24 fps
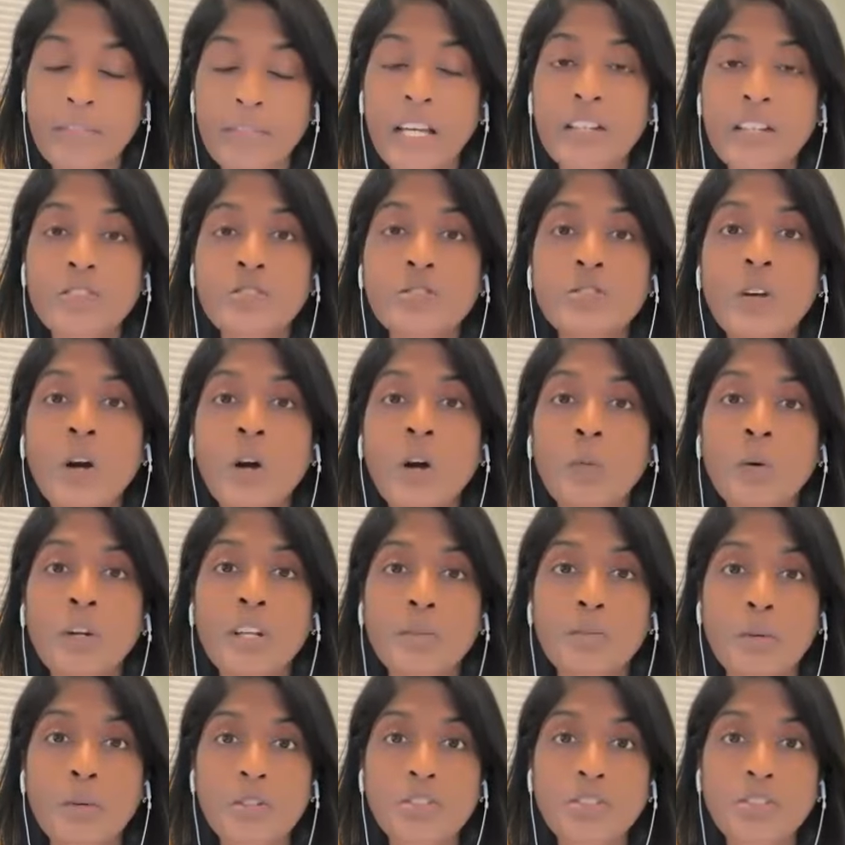That is not what
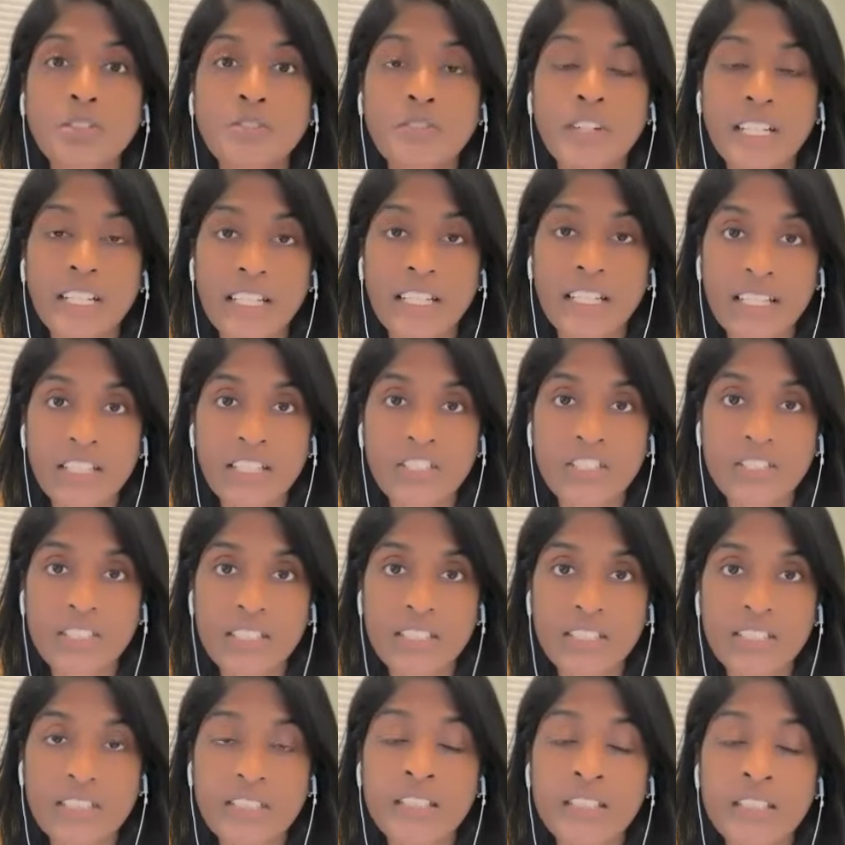emotional regulation
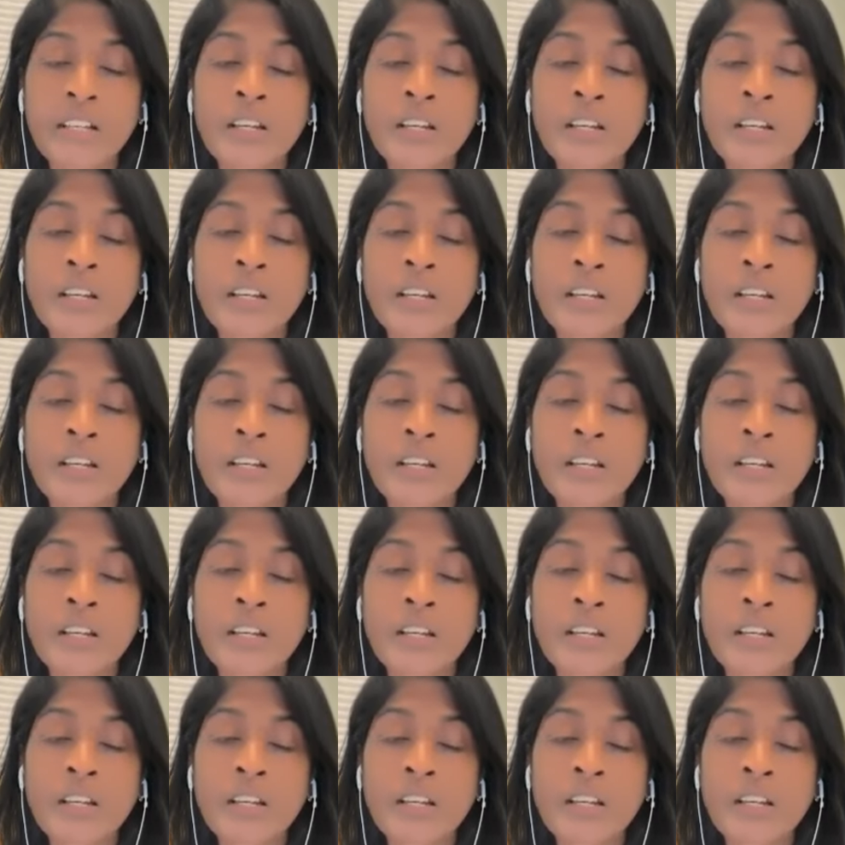is.